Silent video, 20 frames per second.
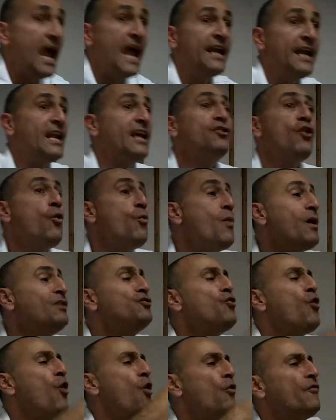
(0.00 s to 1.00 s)
And I don't
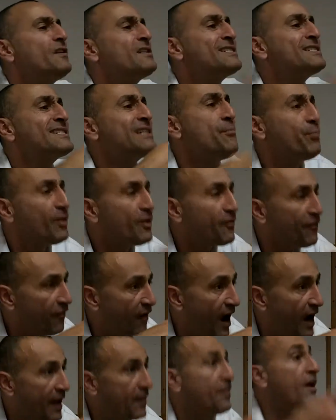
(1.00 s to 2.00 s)
want to
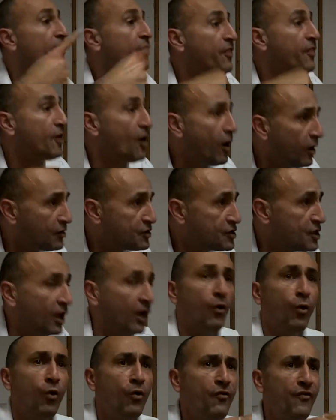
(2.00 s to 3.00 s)
oversimplify their
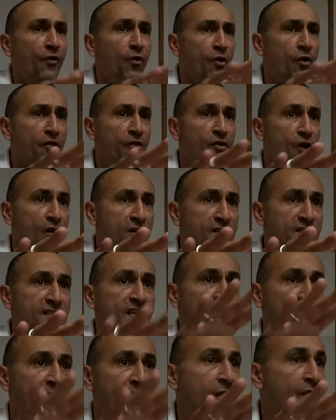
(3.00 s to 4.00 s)
theology.
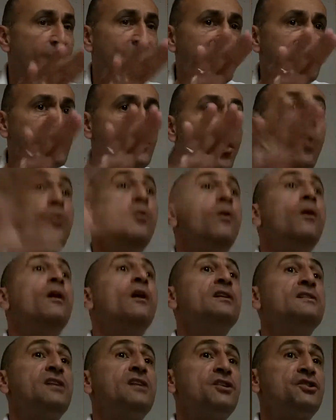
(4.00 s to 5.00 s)
Ultra-Orthodoxy, again, there is no
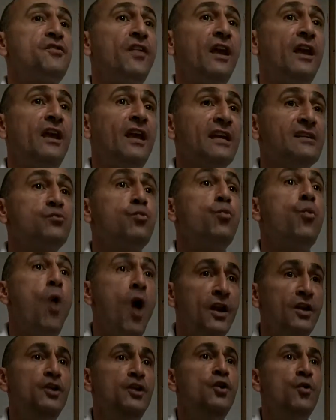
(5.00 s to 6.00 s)
such thing as
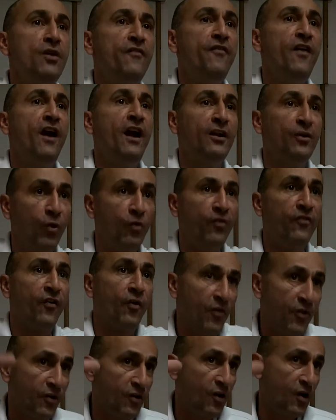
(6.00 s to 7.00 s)
one unified
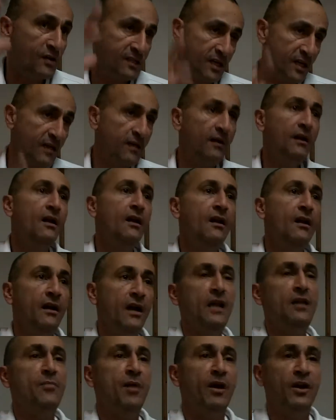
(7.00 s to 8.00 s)
Ultra-Orthodoxy.
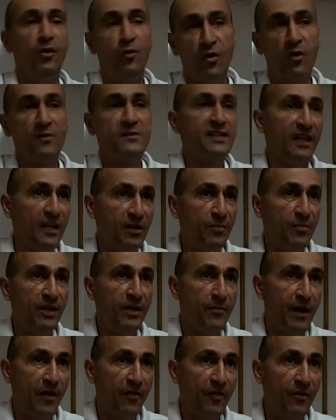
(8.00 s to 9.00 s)
Anybody who knows a little
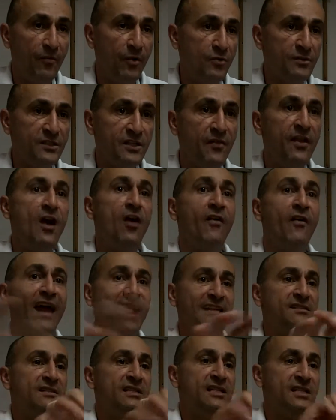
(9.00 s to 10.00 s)
bit about them knows that they are
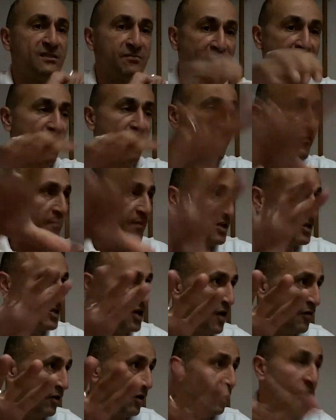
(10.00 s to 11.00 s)
as disparate from each
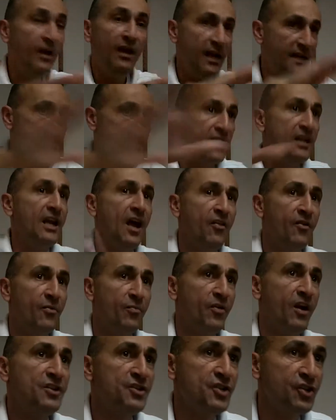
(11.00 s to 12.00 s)
other as any other
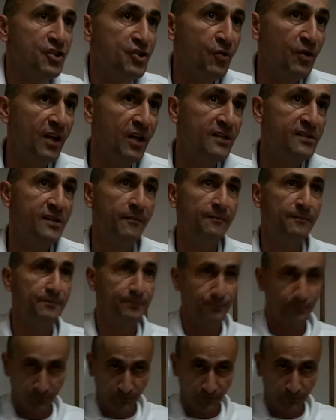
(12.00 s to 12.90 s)
branch in Judaism.